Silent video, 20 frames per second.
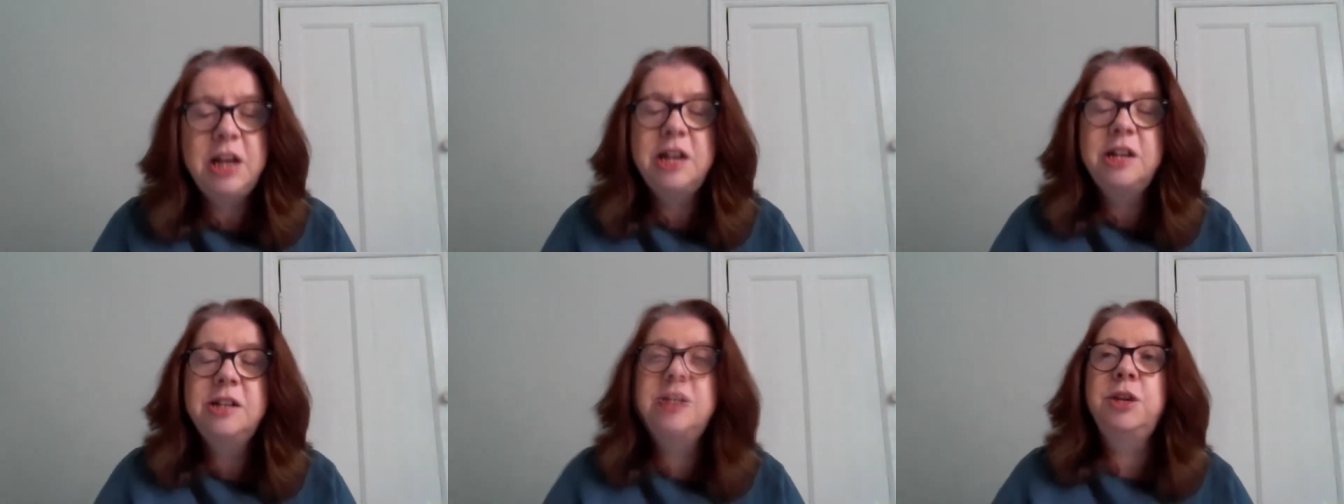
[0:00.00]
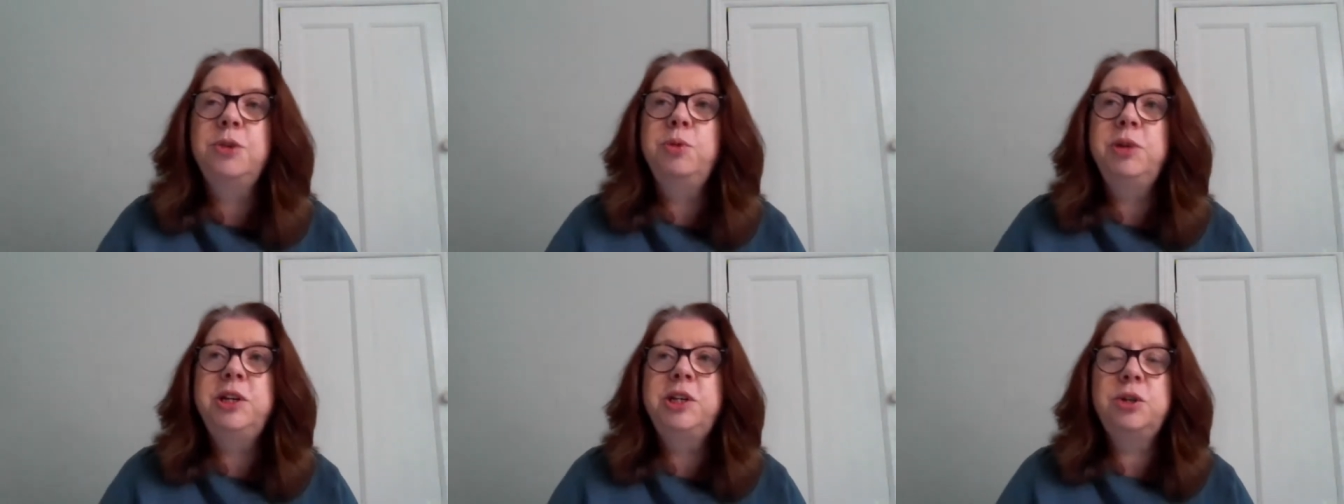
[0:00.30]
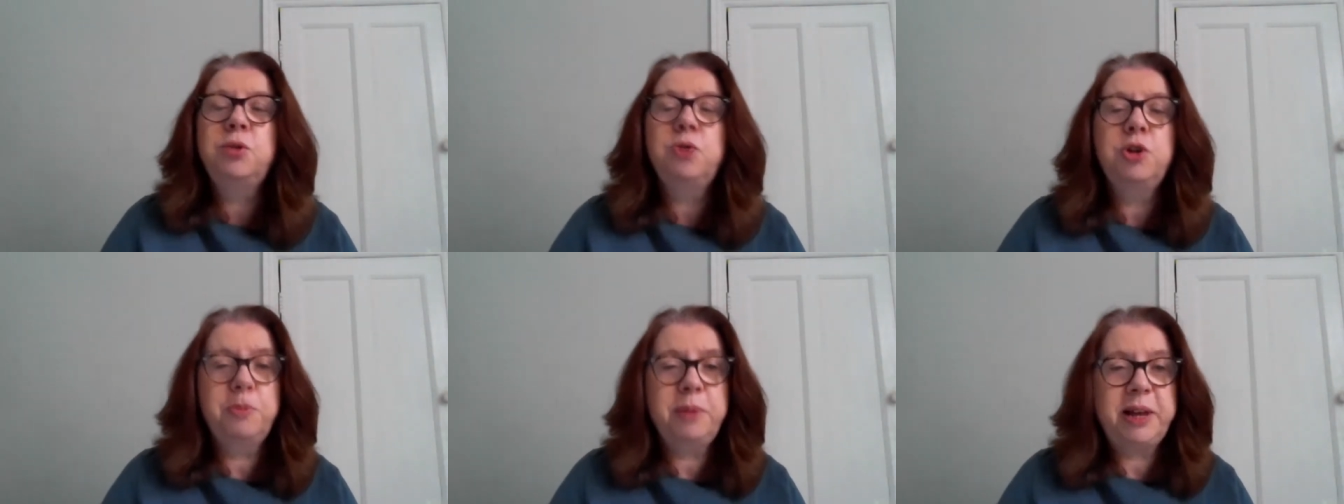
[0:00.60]
So we
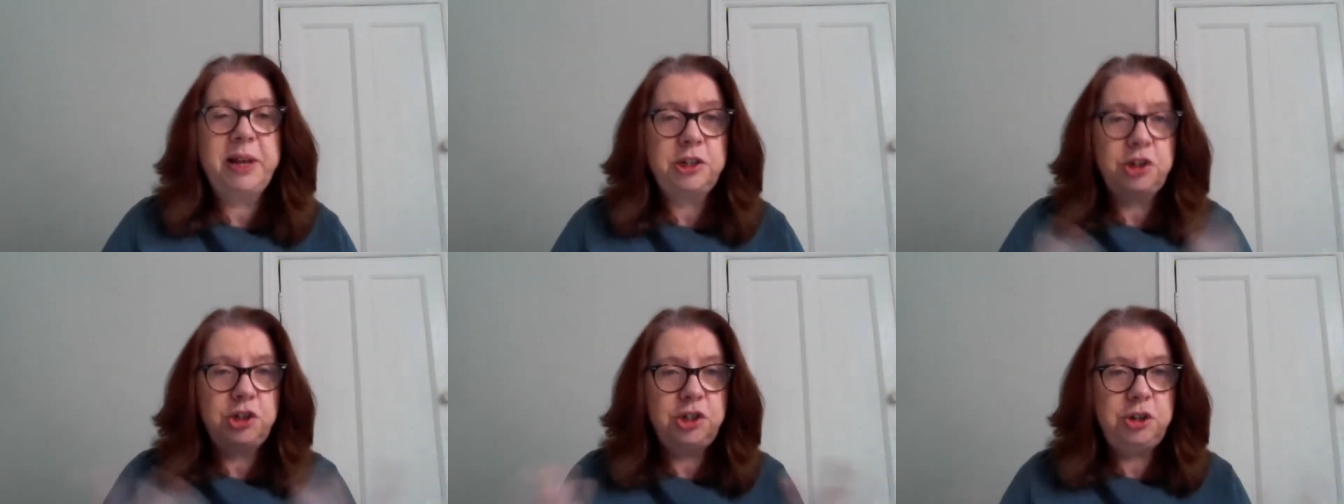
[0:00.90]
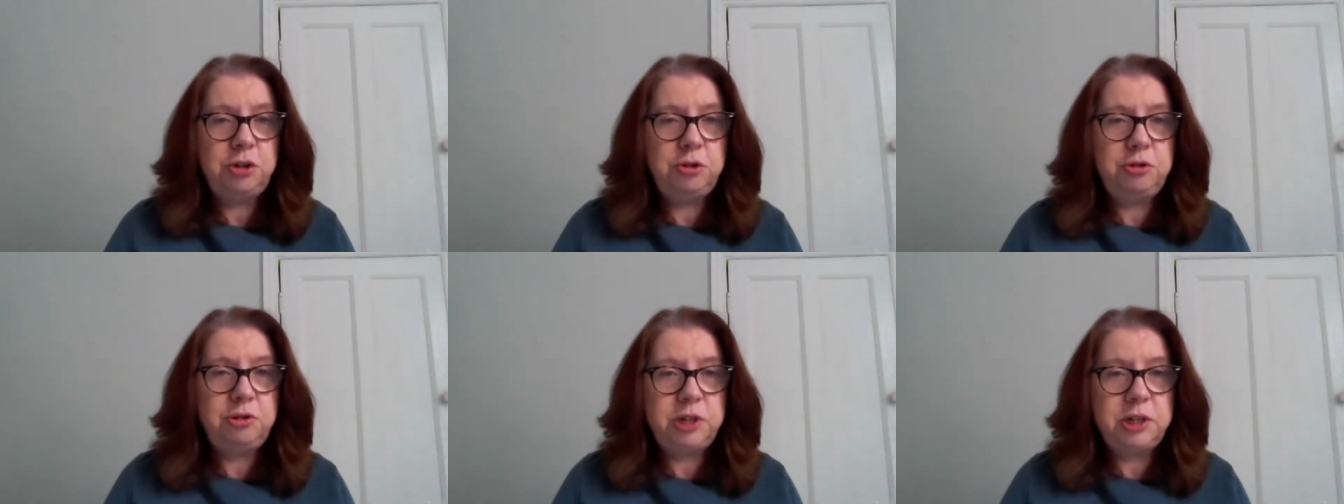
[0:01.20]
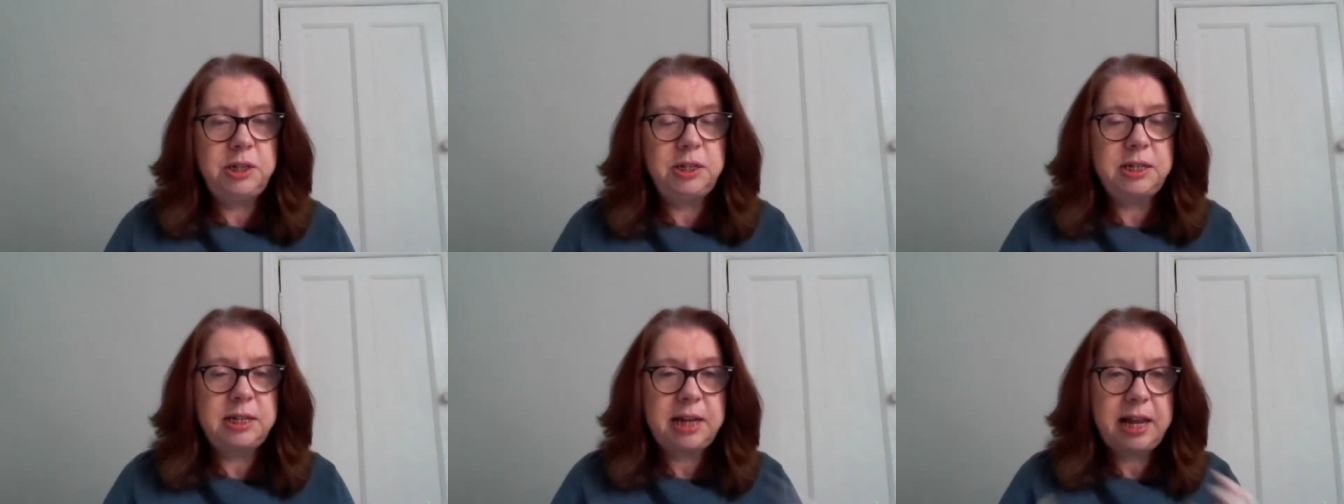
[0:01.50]
talk about
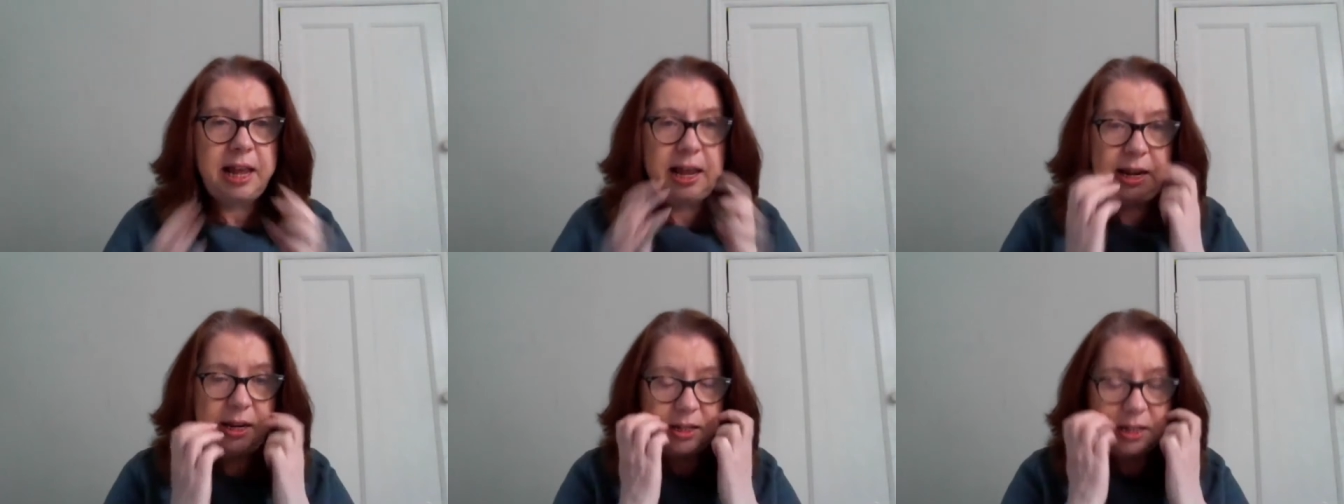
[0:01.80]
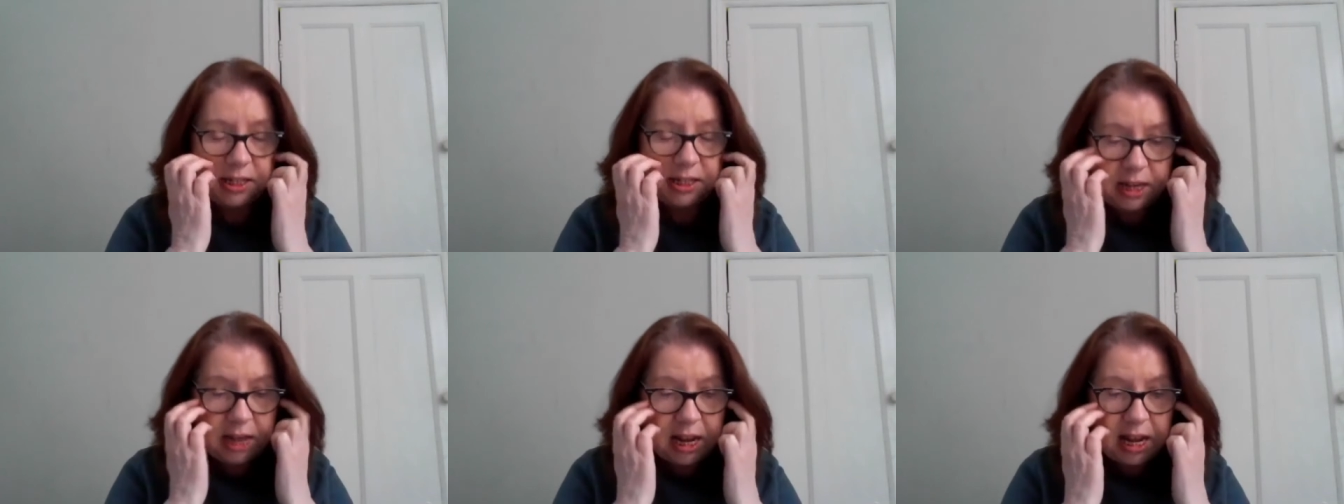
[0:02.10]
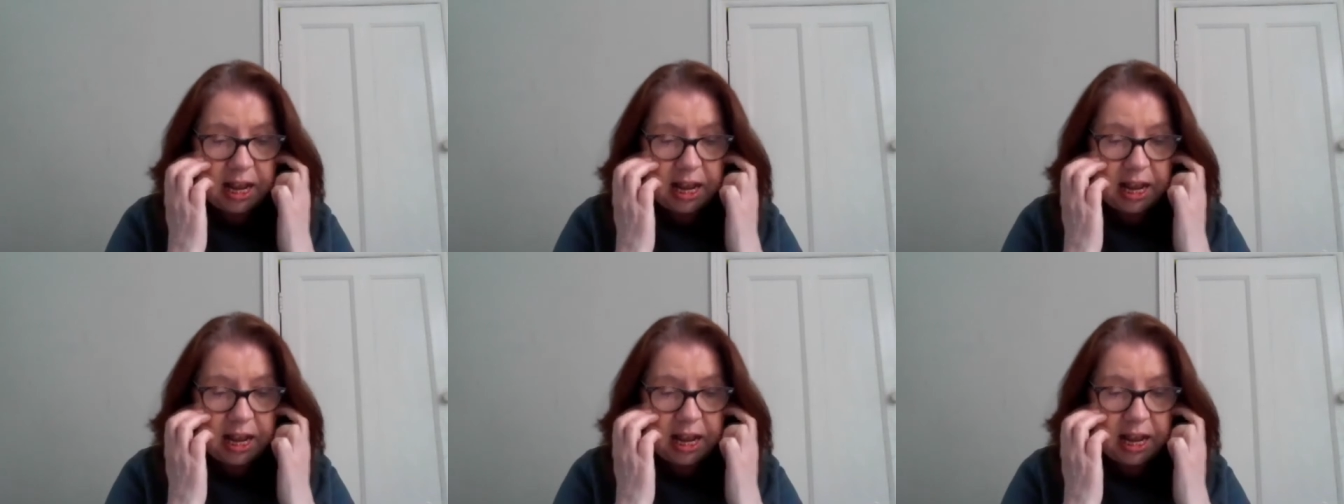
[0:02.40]
student debt.